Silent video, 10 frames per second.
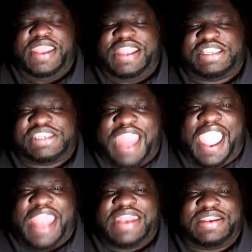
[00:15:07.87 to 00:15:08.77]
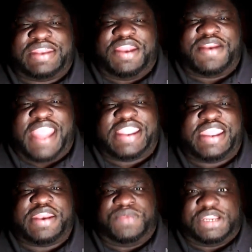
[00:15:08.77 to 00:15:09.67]
It's not, they're not
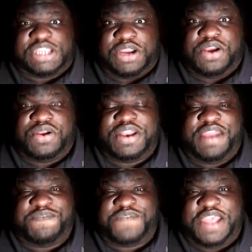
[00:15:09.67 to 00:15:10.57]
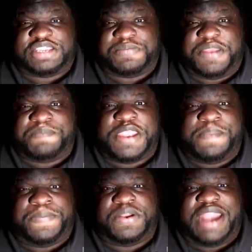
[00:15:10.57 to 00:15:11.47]
getting a return on their investment.
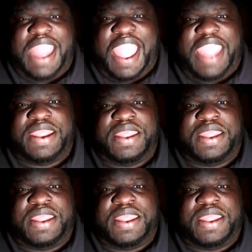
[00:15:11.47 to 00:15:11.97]
People are not